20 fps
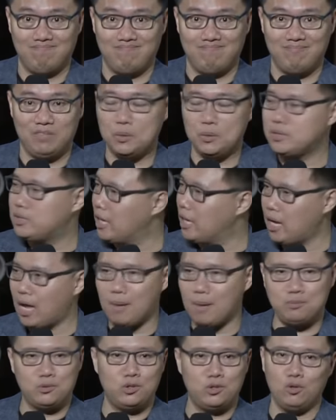You would say,
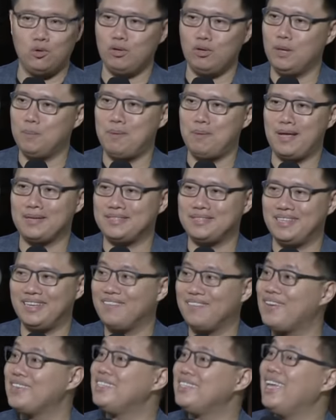absolutely, Pastor.
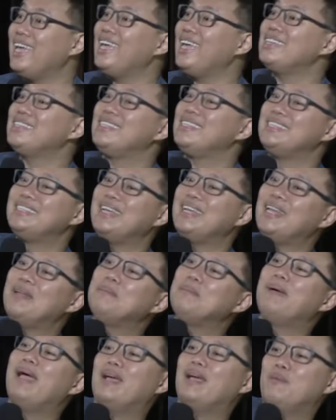If I say, hey, sister at the
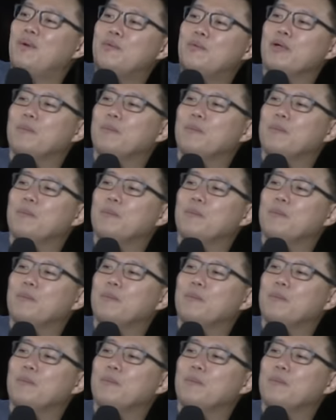back wearing